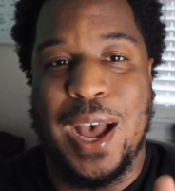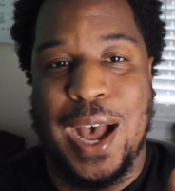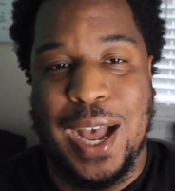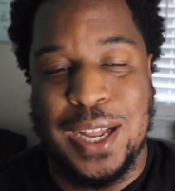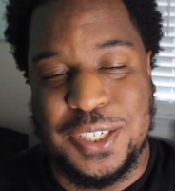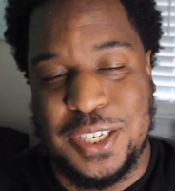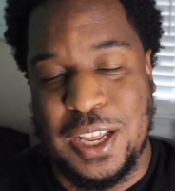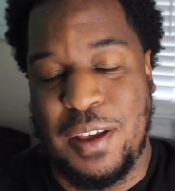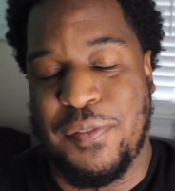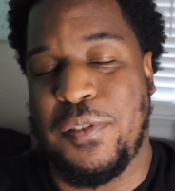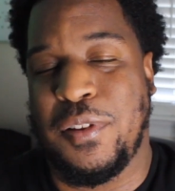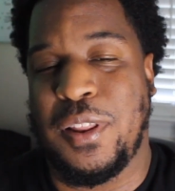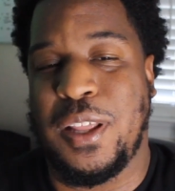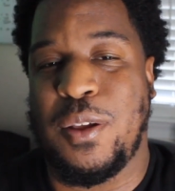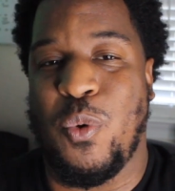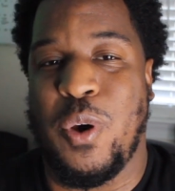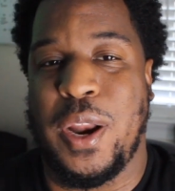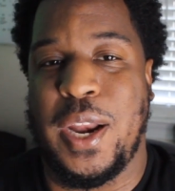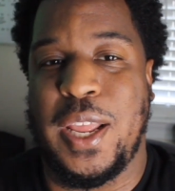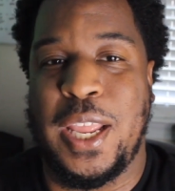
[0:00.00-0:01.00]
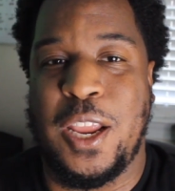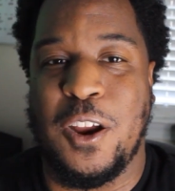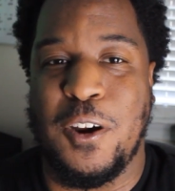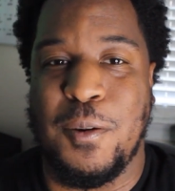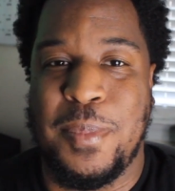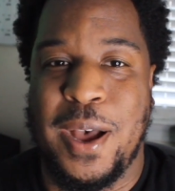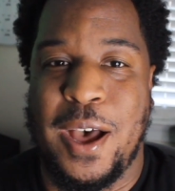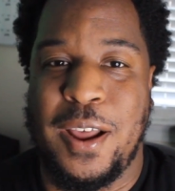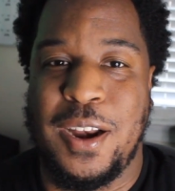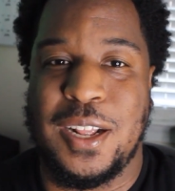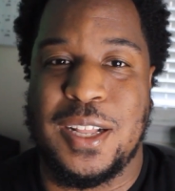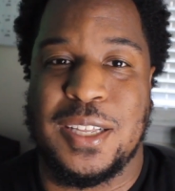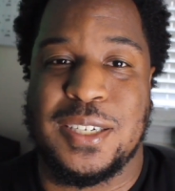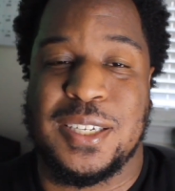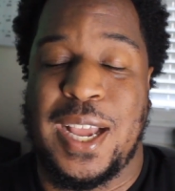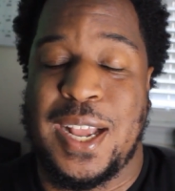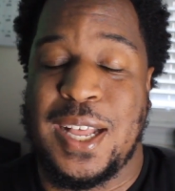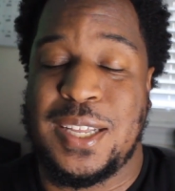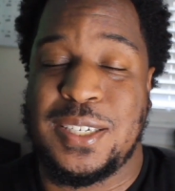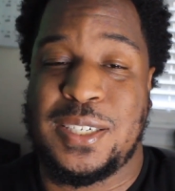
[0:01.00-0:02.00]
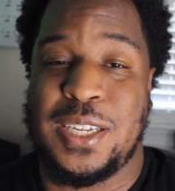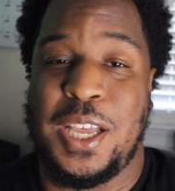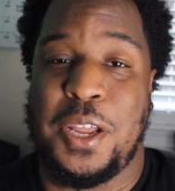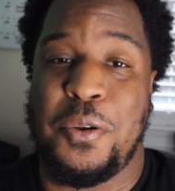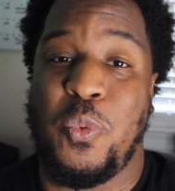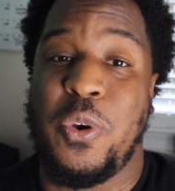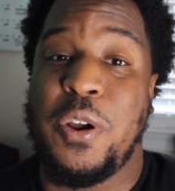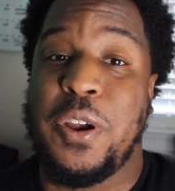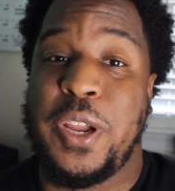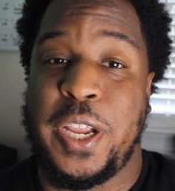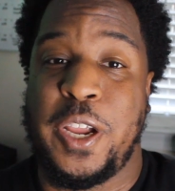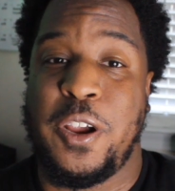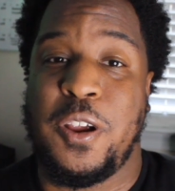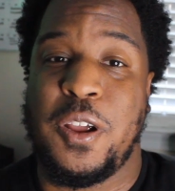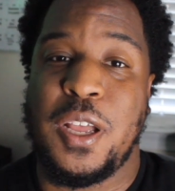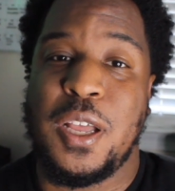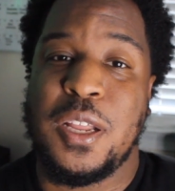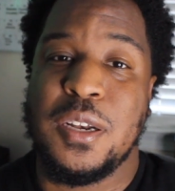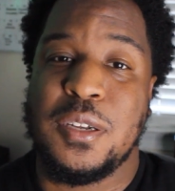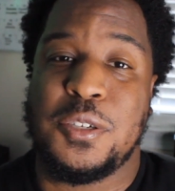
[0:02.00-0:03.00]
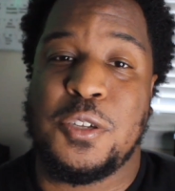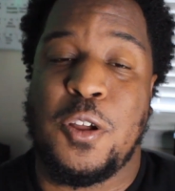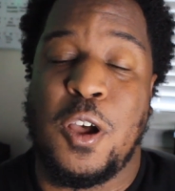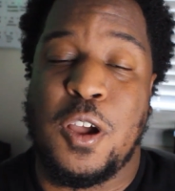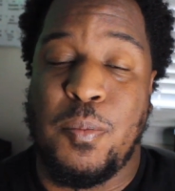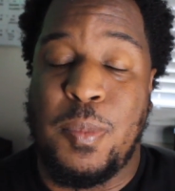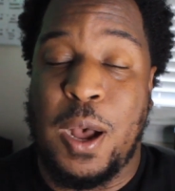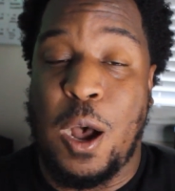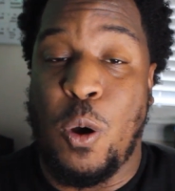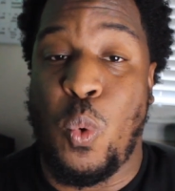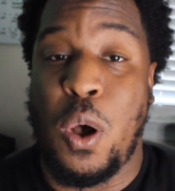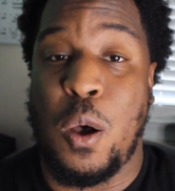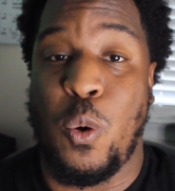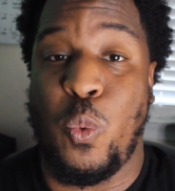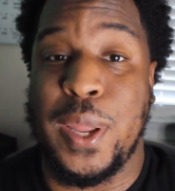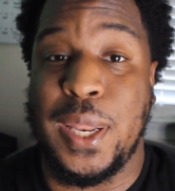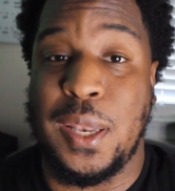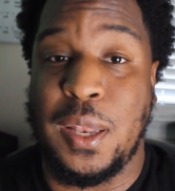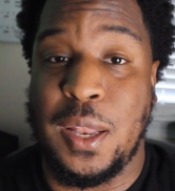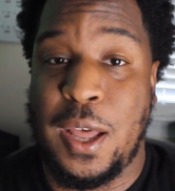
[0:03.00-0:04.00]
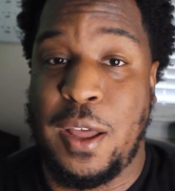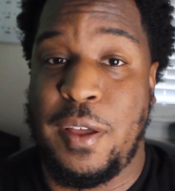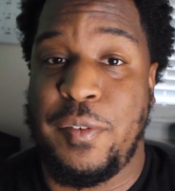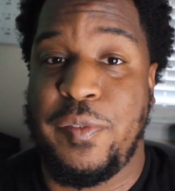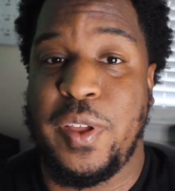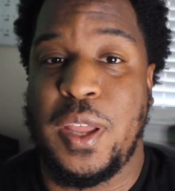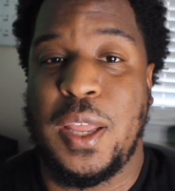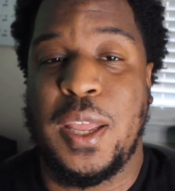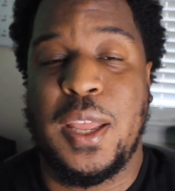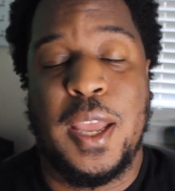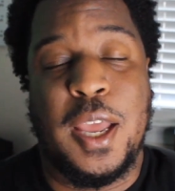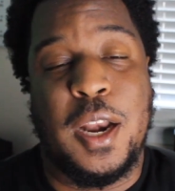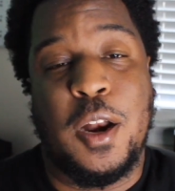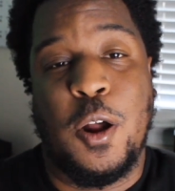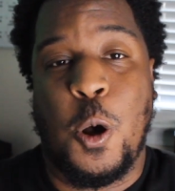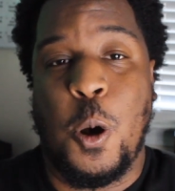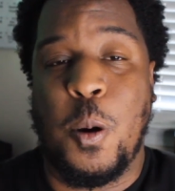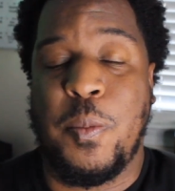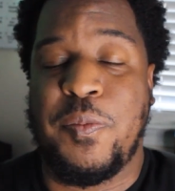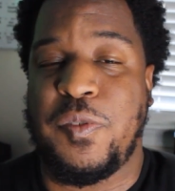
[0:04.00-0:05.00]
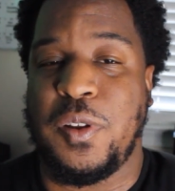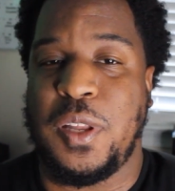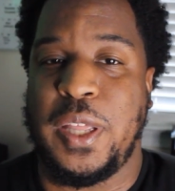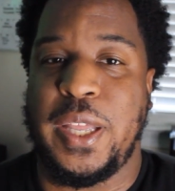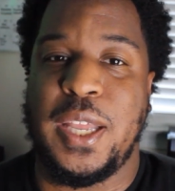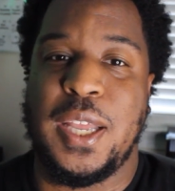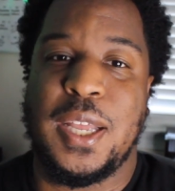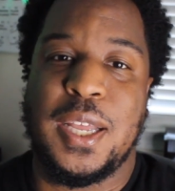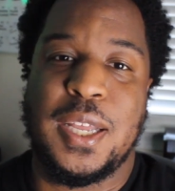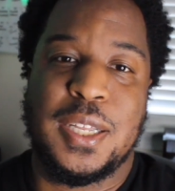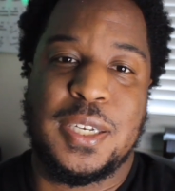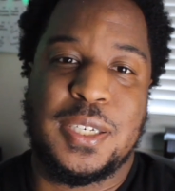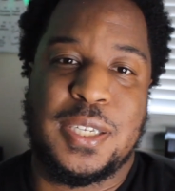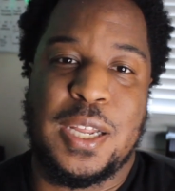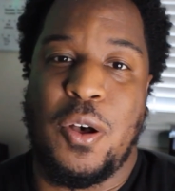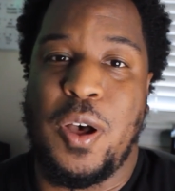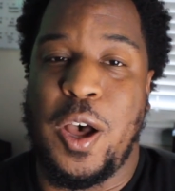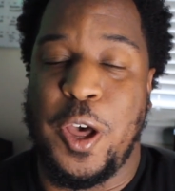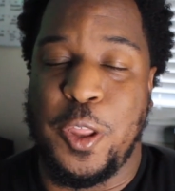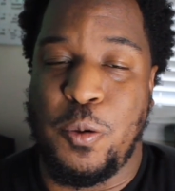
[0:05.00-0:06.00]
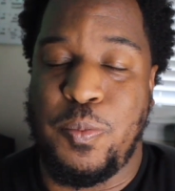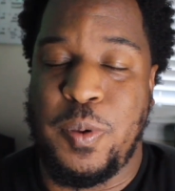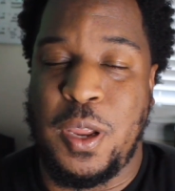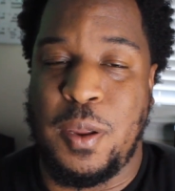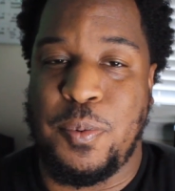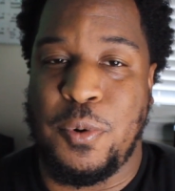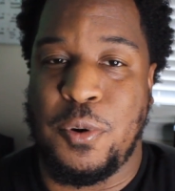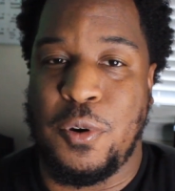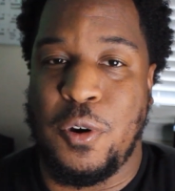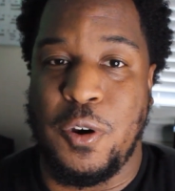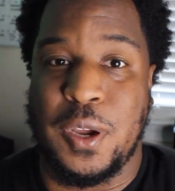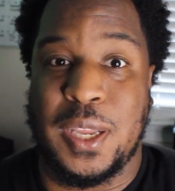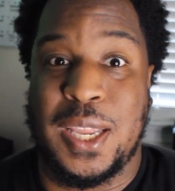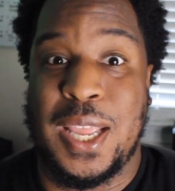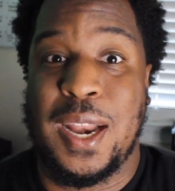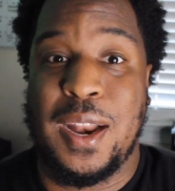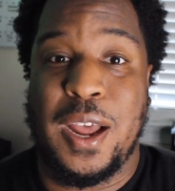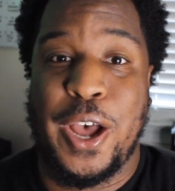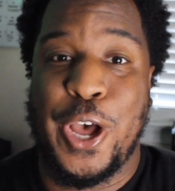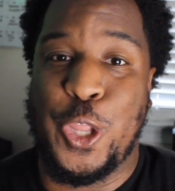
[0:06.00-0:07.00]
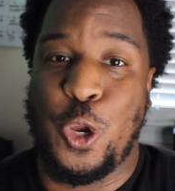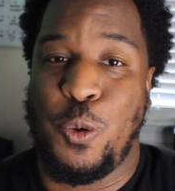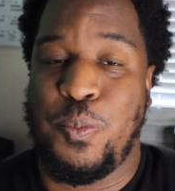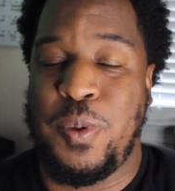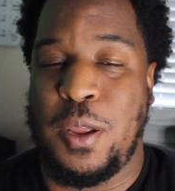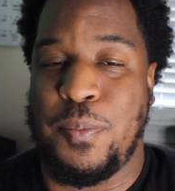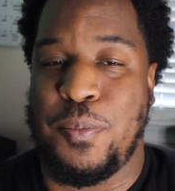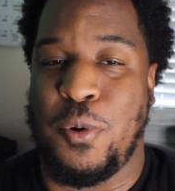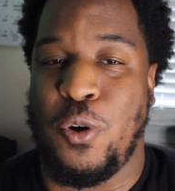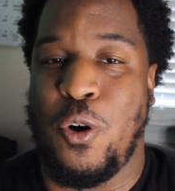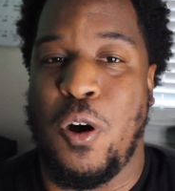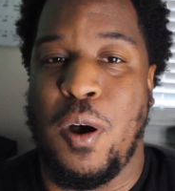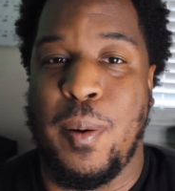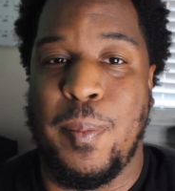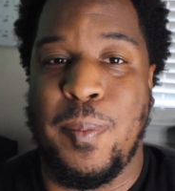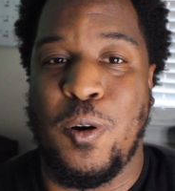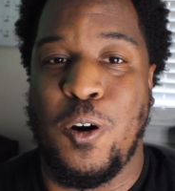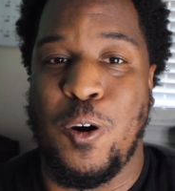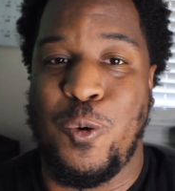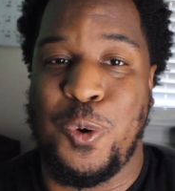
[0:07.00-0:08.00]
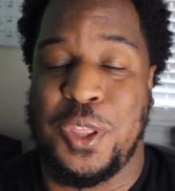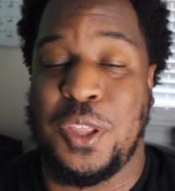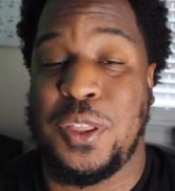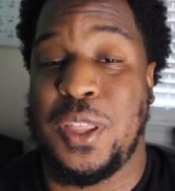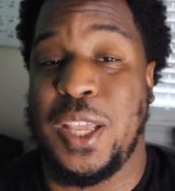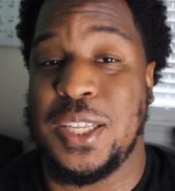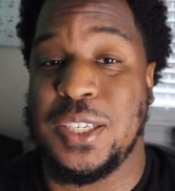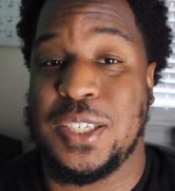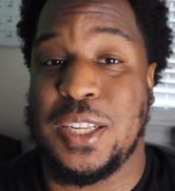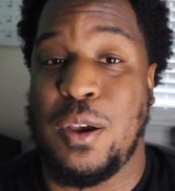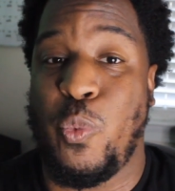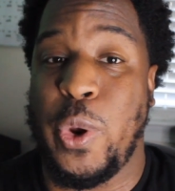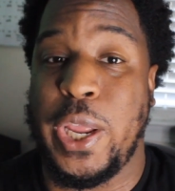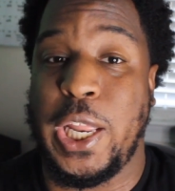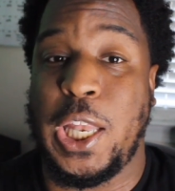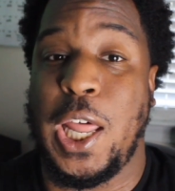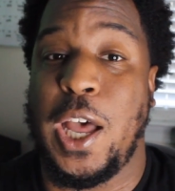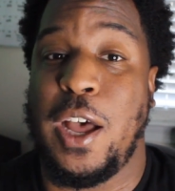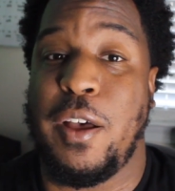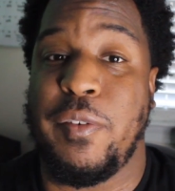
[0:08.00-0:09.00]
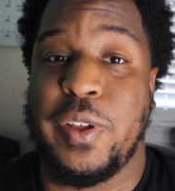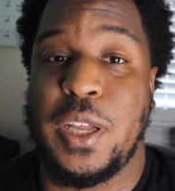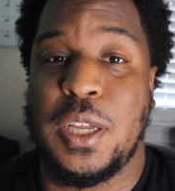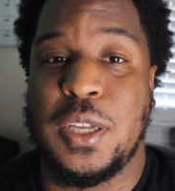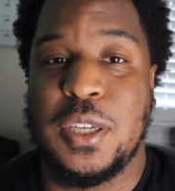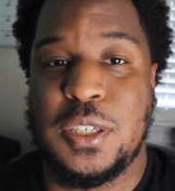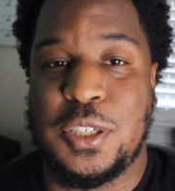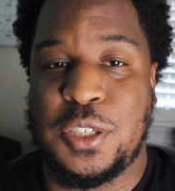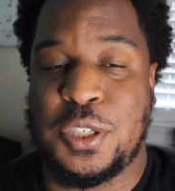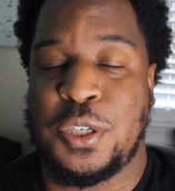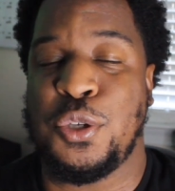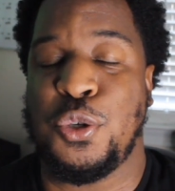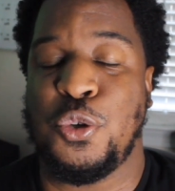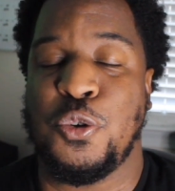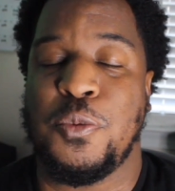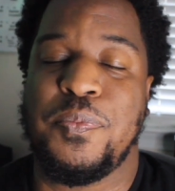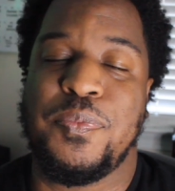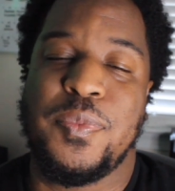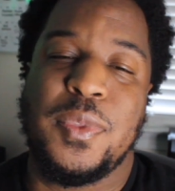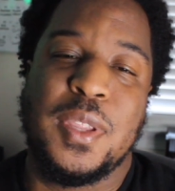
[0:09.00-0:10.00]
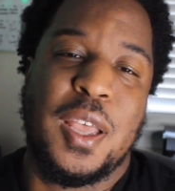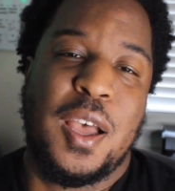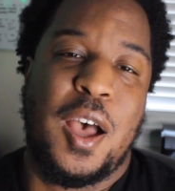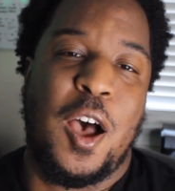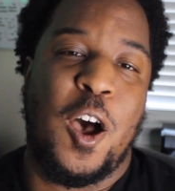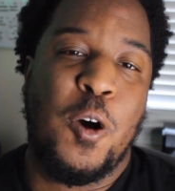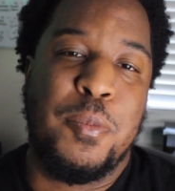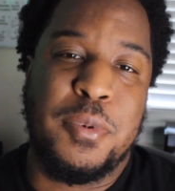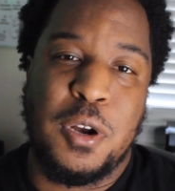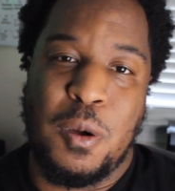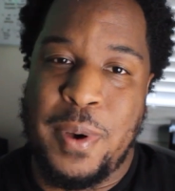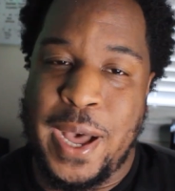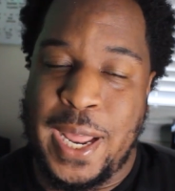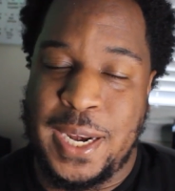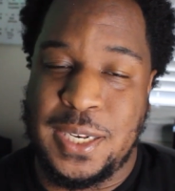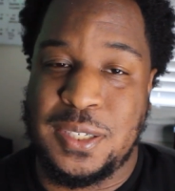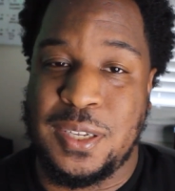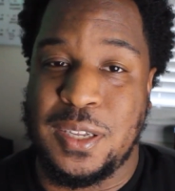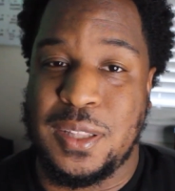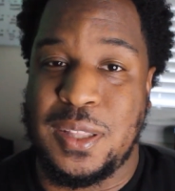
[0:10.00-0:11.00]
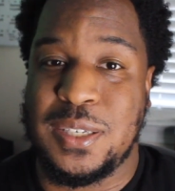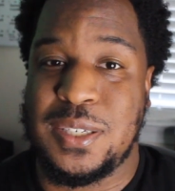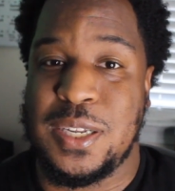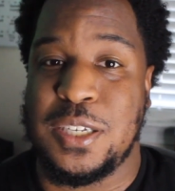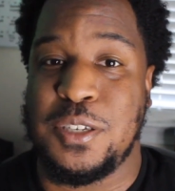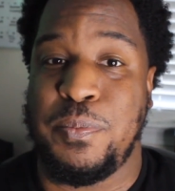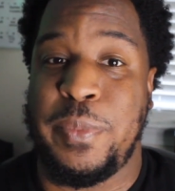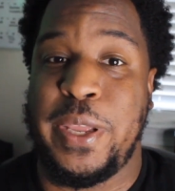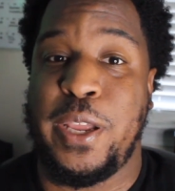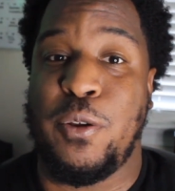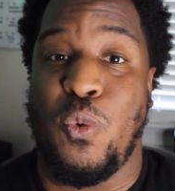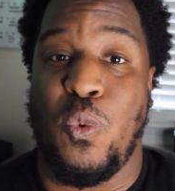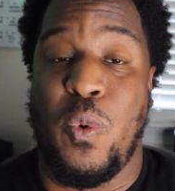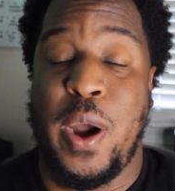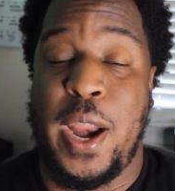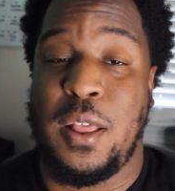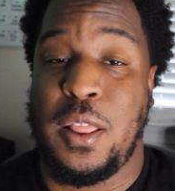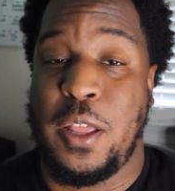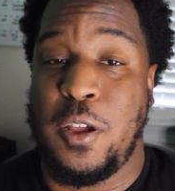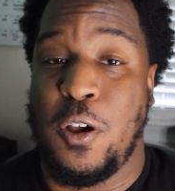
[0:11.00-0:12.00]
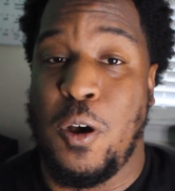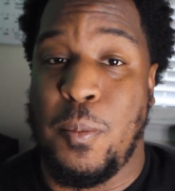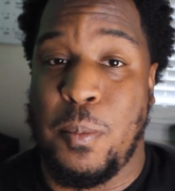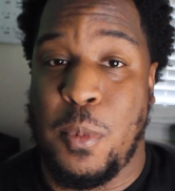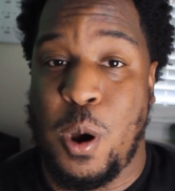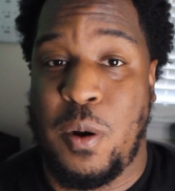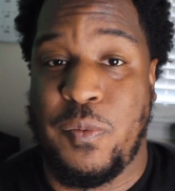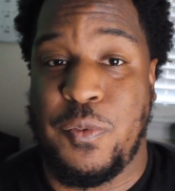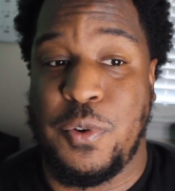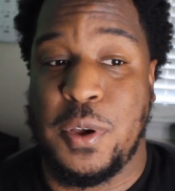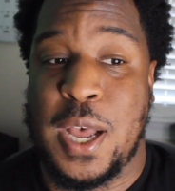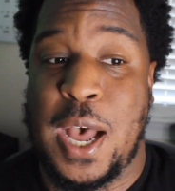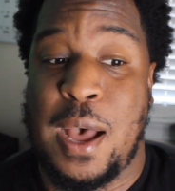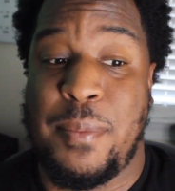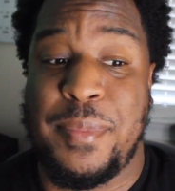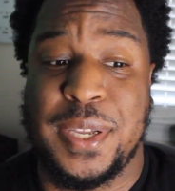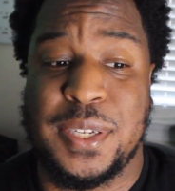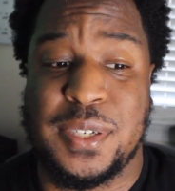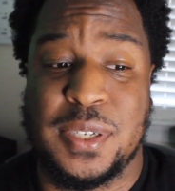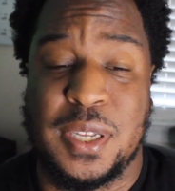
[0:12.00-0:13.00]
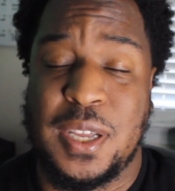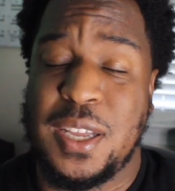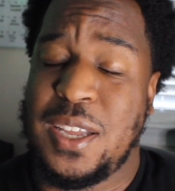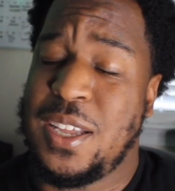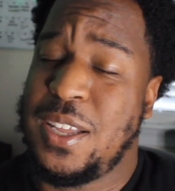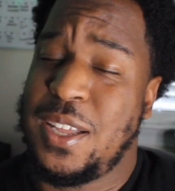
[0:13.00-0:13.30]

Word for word: I definitely want to hear about it. Because, like I said, we're here to talk about what we love and hopefully tell other people or get other people on board with the things that we love too. I hope nobody took this as me railing on Marvel Comics.